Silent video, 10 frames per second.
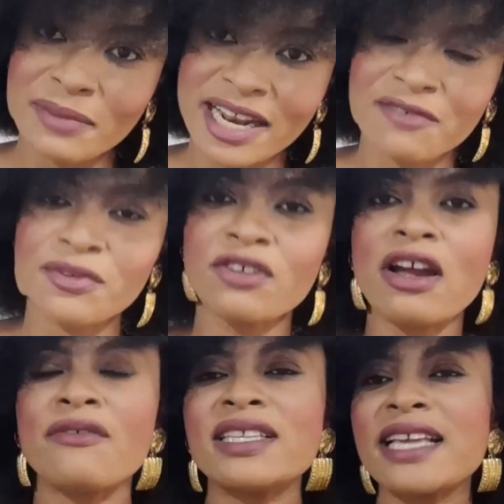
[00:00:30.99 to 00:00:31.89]
but I've been
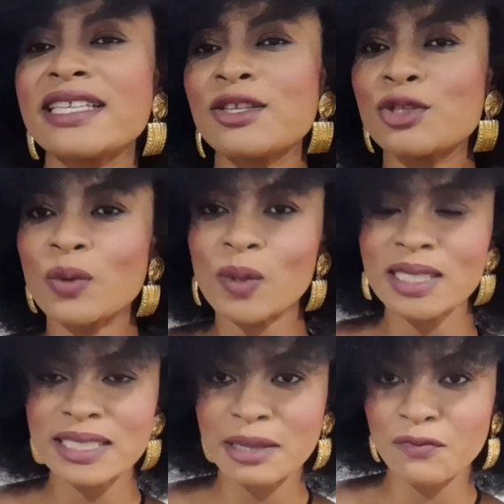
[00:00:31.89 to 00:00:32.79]
gravitating
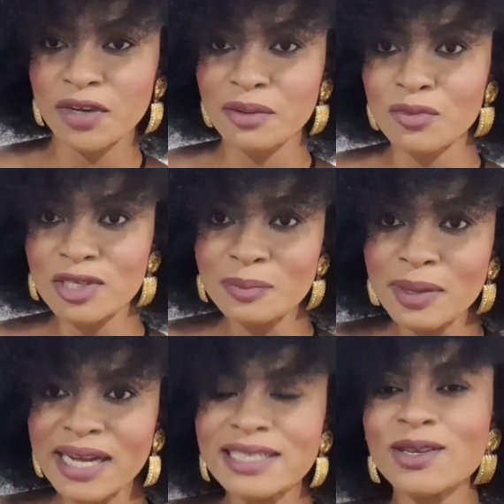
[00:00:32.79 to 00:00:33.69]
towards them for the most
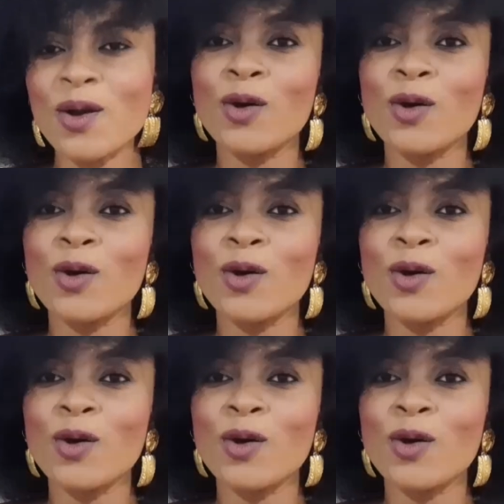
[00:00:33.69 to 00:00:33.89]
part,